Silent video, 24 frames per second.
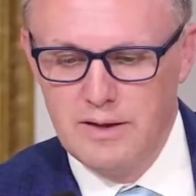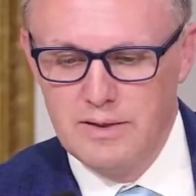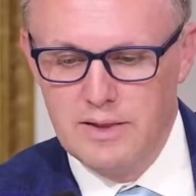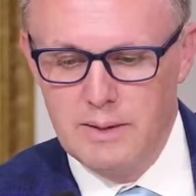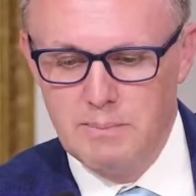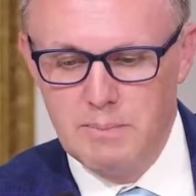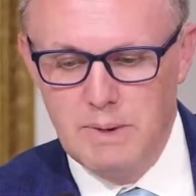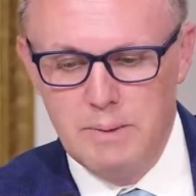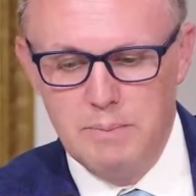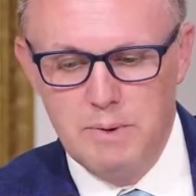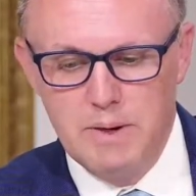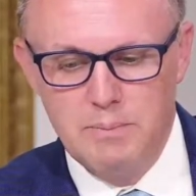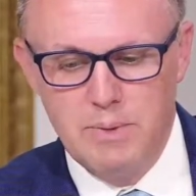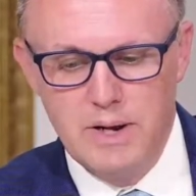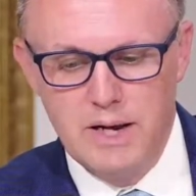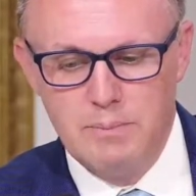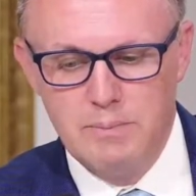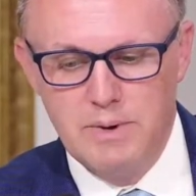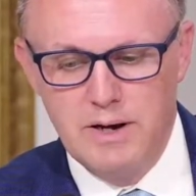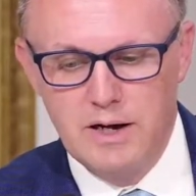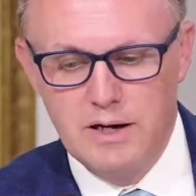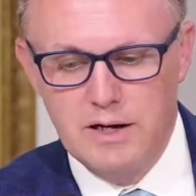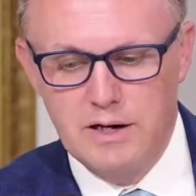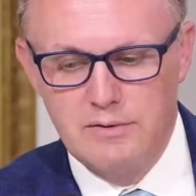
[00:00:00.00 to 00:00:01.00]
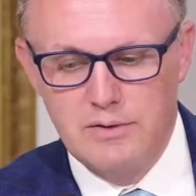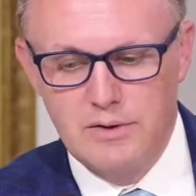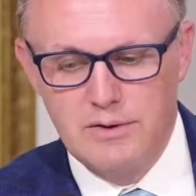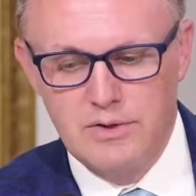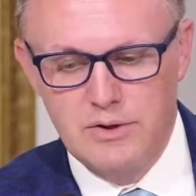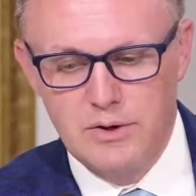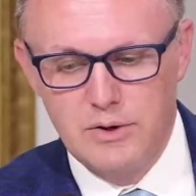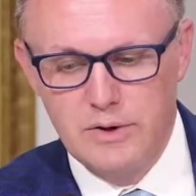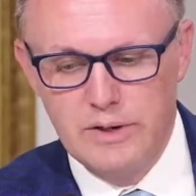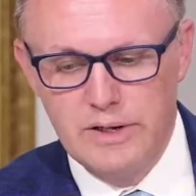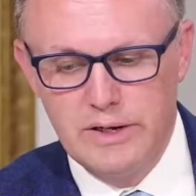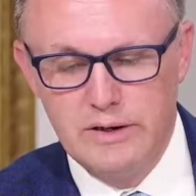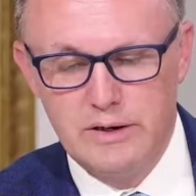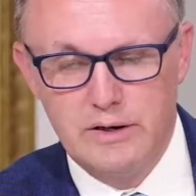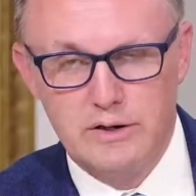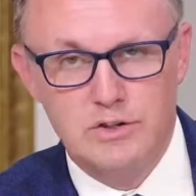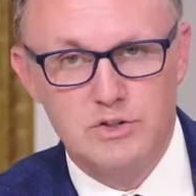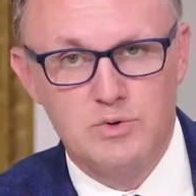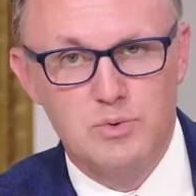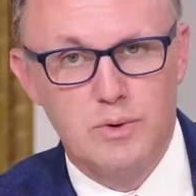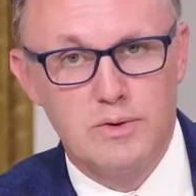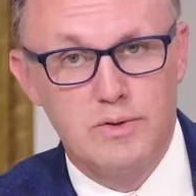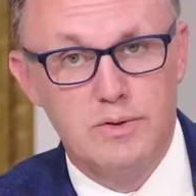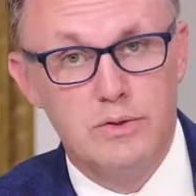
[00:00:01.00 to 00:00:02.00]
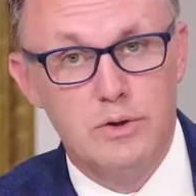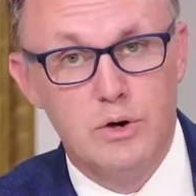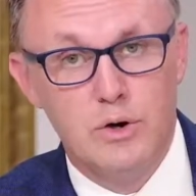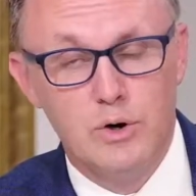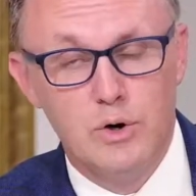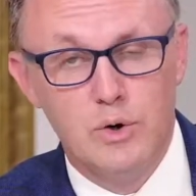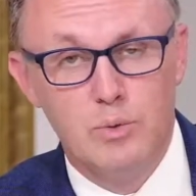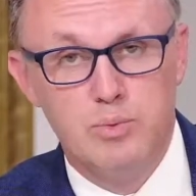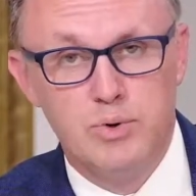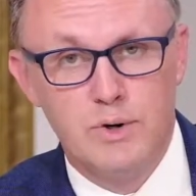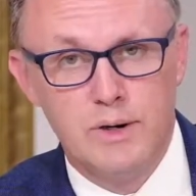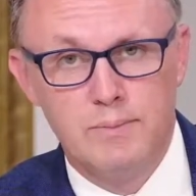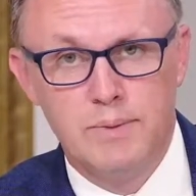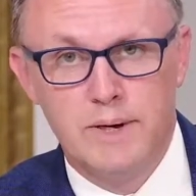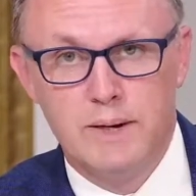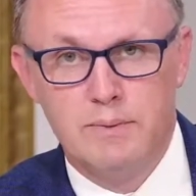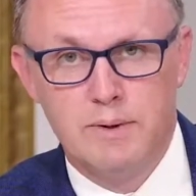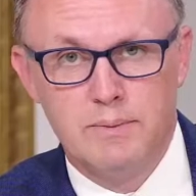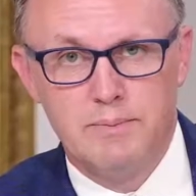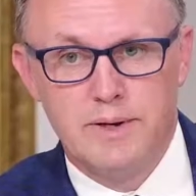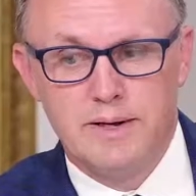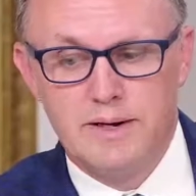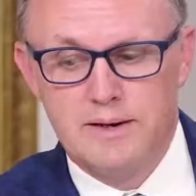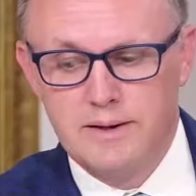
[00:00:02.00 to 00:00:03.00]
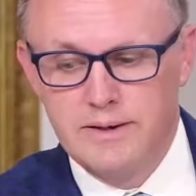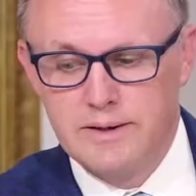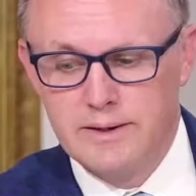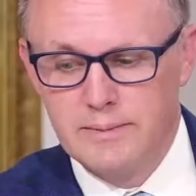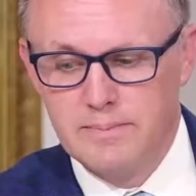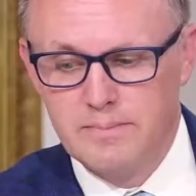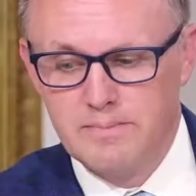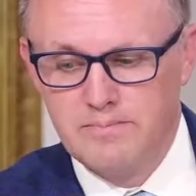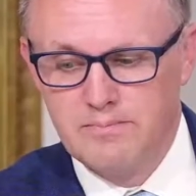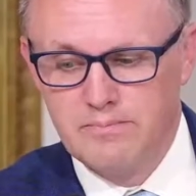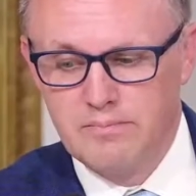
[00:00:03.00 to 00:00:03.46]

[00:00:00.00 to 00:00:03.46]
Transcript: They may be paid back over 30 years with no prepayment penalty.